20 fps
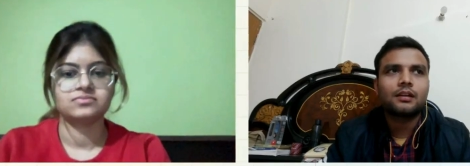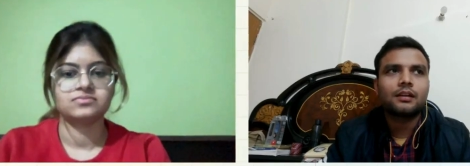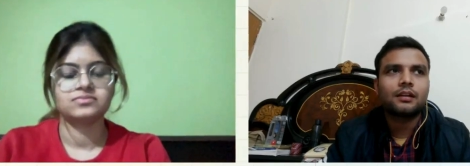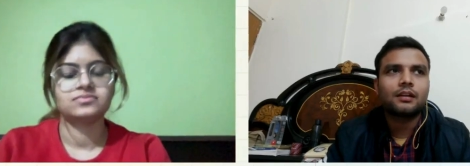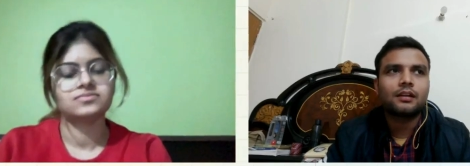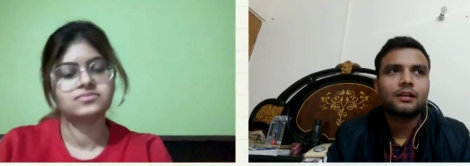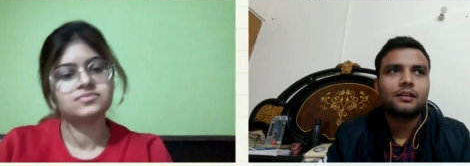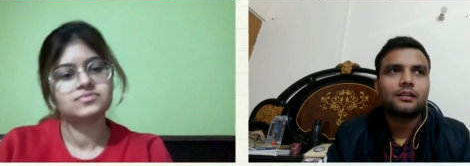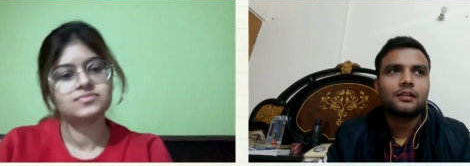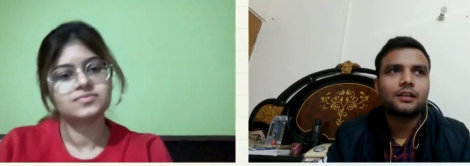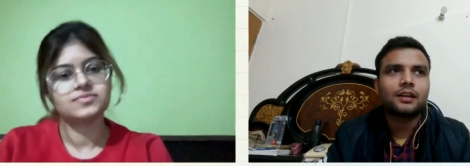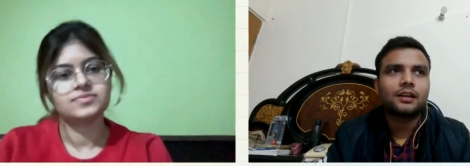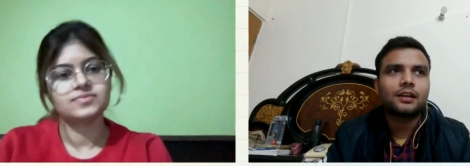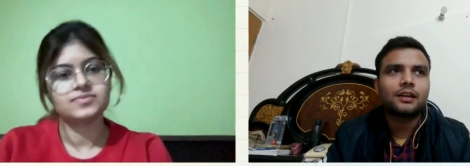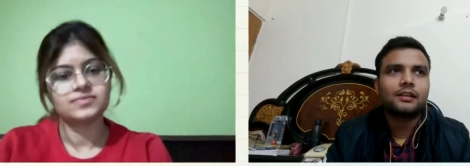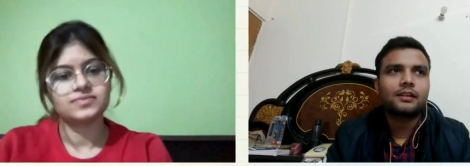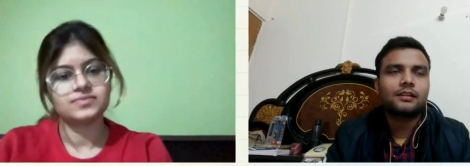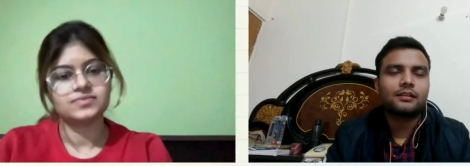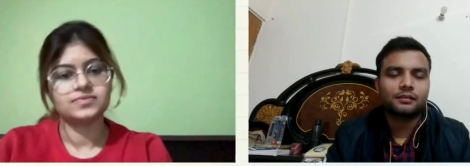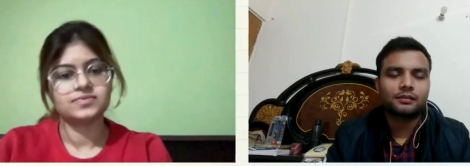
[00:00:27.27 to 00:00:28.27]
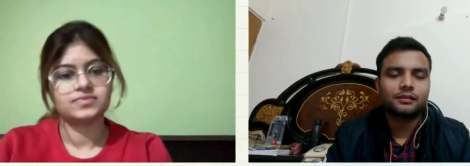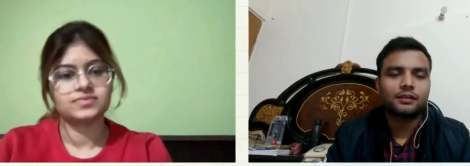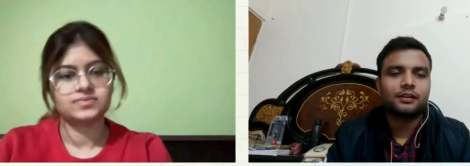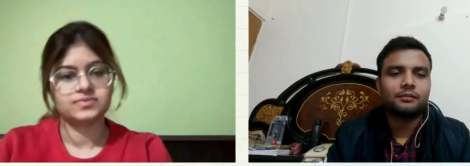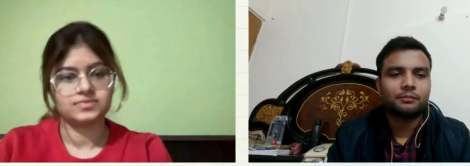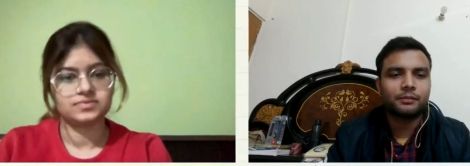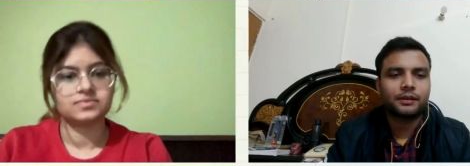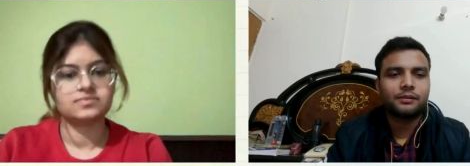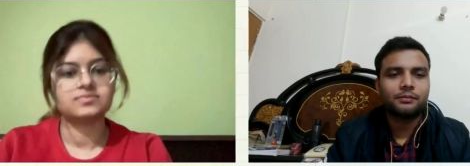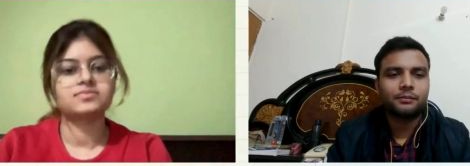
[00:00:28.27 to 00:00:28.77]
Speaker 1: Yeah, it
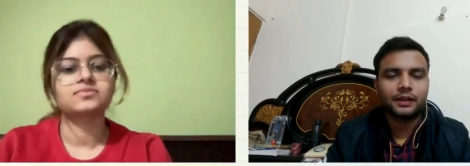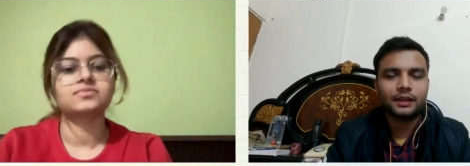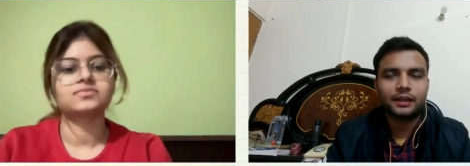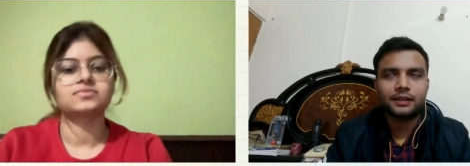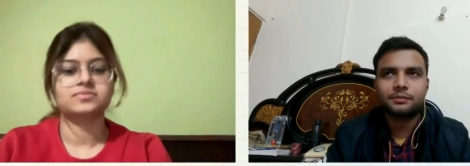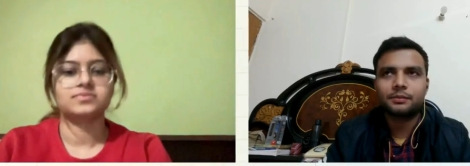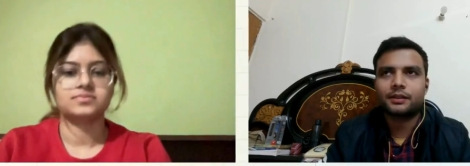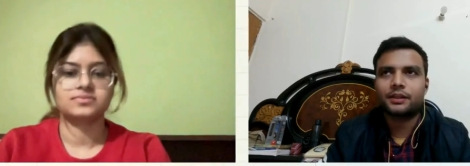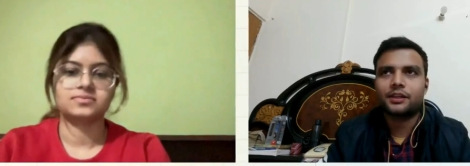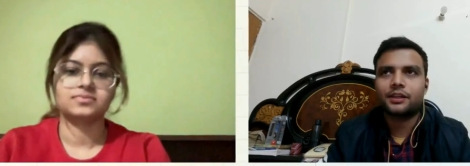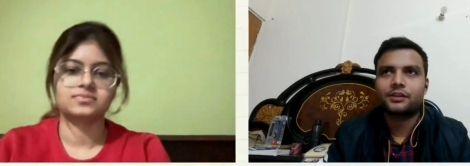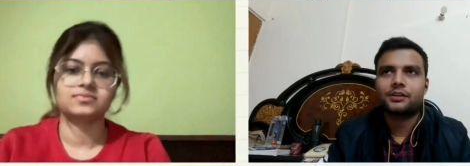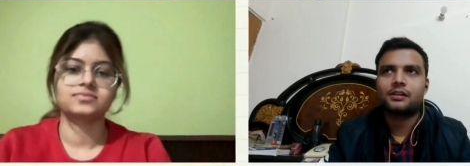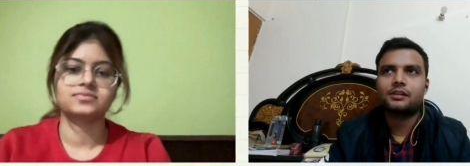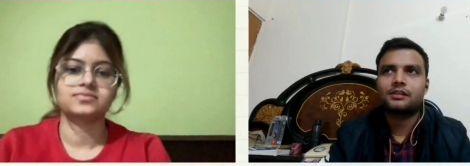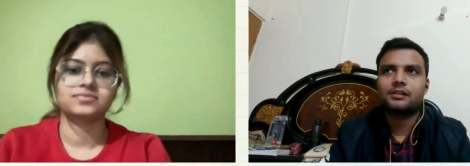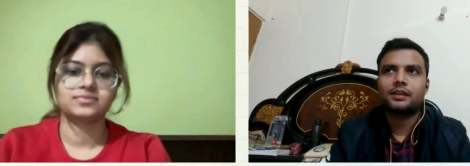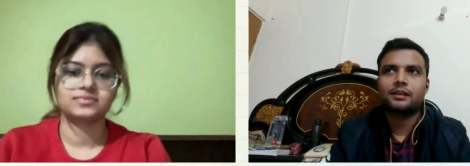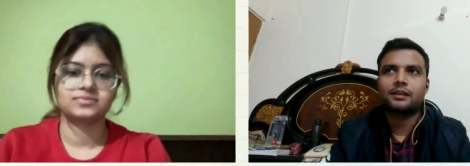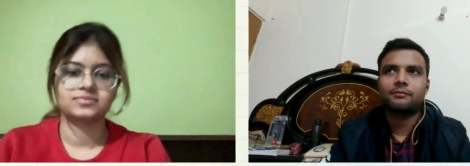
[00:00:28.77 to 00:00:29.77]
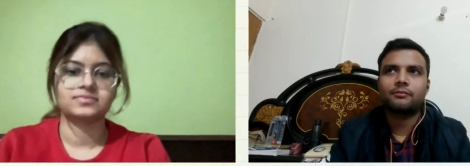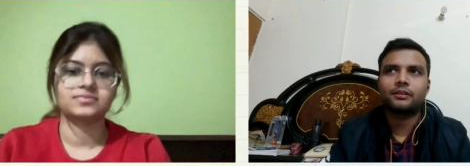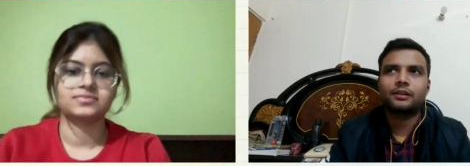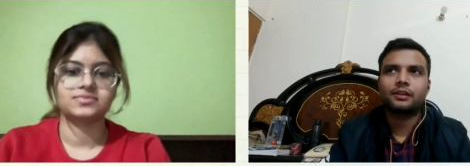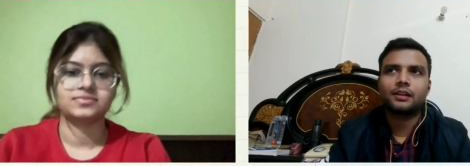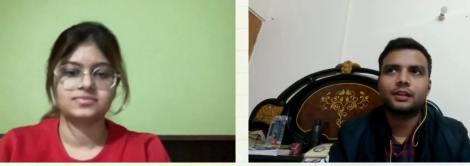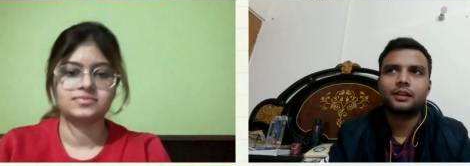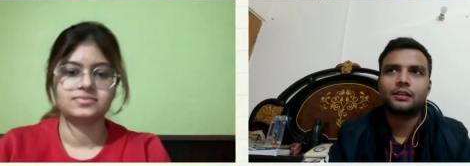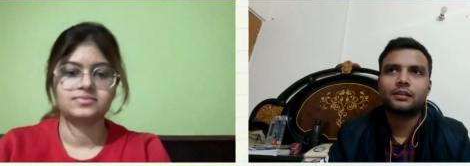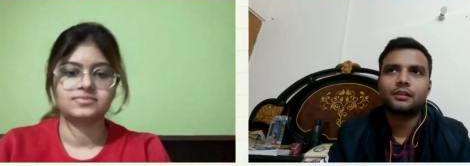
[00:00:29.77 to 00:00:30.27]
did meet my expectations. I'm
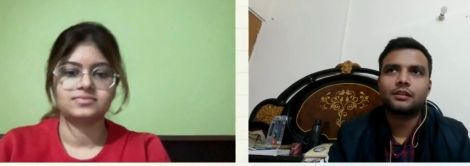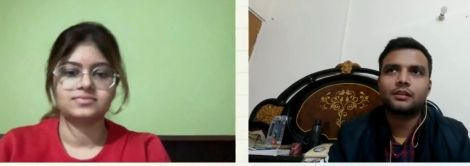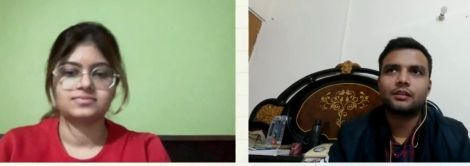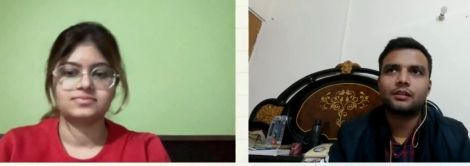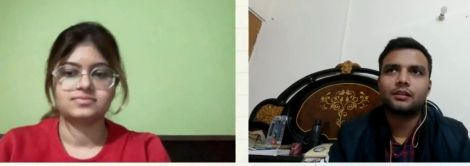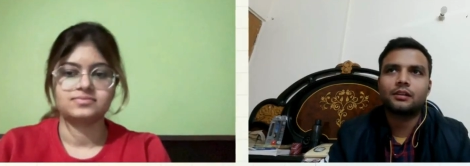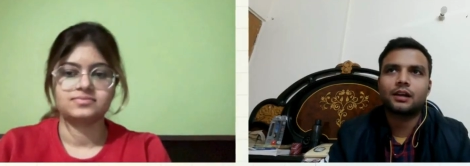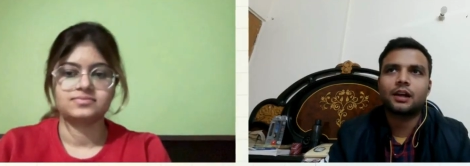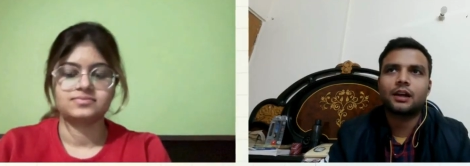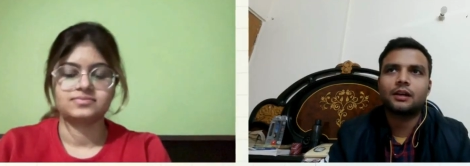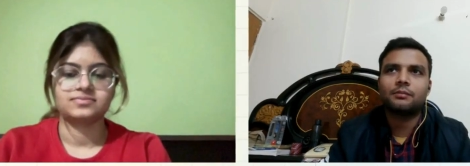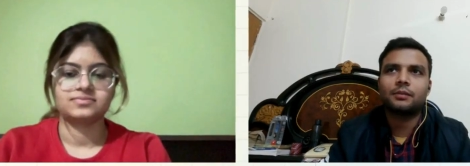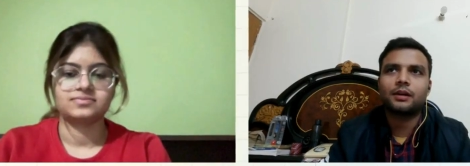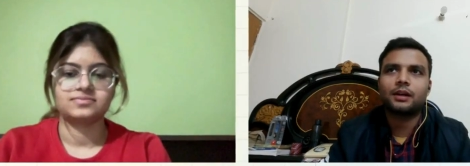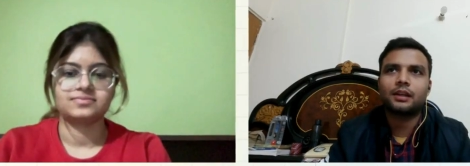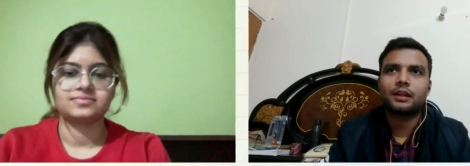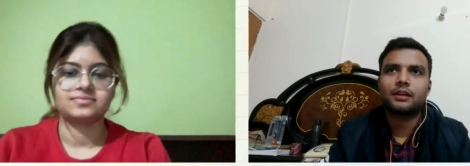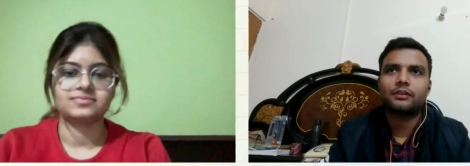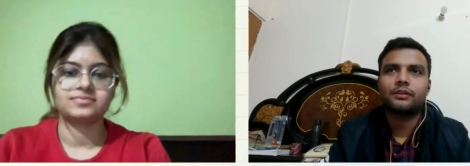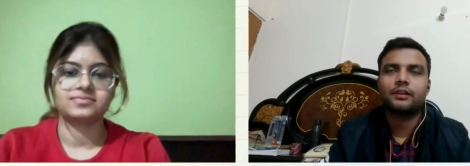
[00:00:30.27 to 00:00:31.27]
highly